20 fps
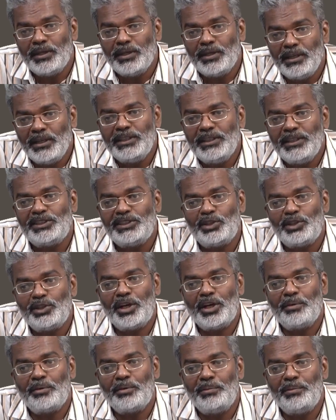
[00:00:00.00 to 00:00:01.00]
early
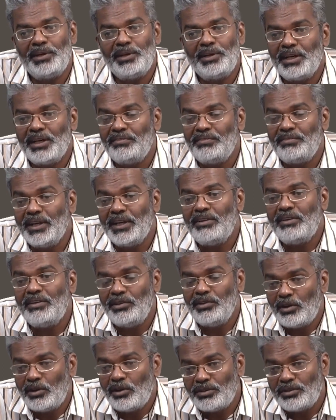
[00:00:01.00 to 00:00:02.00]
historic period, we have a
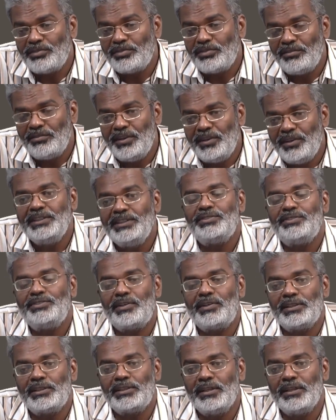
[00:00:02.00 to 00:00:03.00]
lot of evidence for
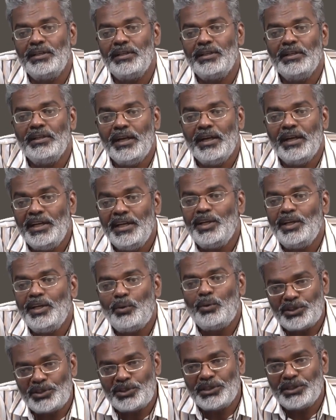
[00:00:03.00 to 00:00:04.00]
the Indian
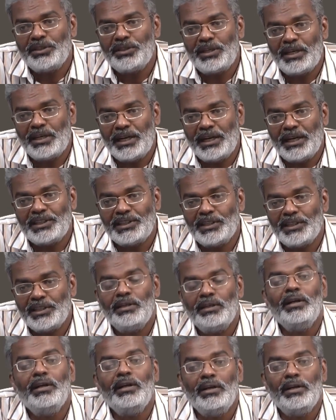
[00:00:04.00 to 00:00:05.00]
Ocean
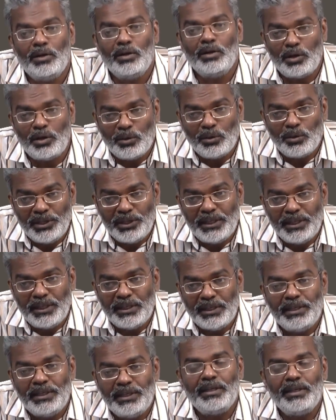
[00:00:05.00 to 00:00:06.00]
connection, not only in
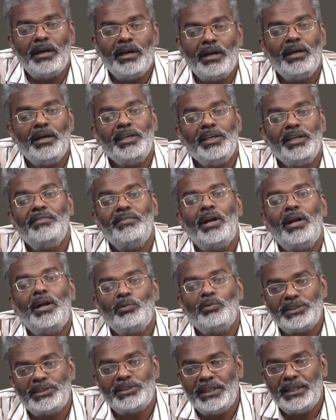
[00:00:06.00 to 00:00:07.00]
India, even
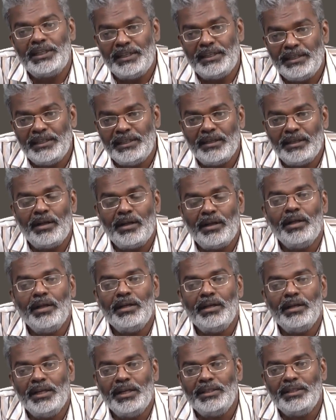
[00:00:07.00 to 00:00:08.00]
outside India,
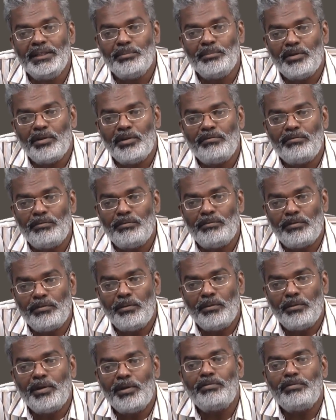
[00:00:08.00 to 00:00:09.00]
in the
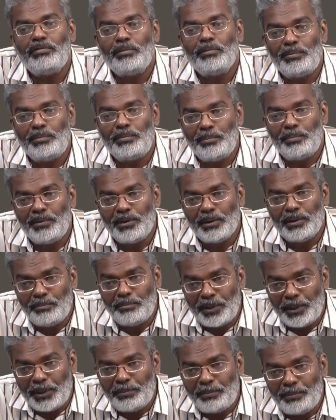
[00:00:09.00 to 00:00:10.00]
form of
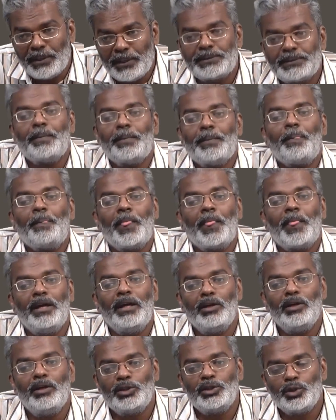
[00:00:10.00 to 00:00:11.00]
Periplus and
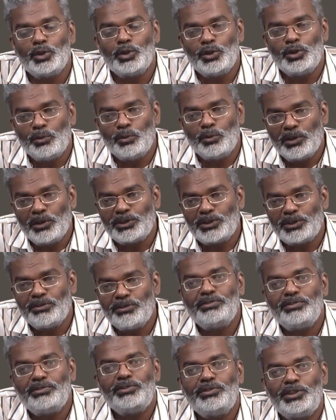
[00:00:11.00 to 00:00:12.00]
also the works
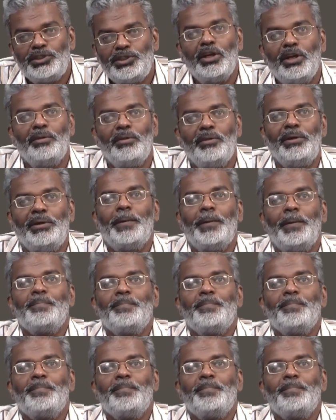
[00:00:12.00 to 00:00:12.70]
of Ptolemy.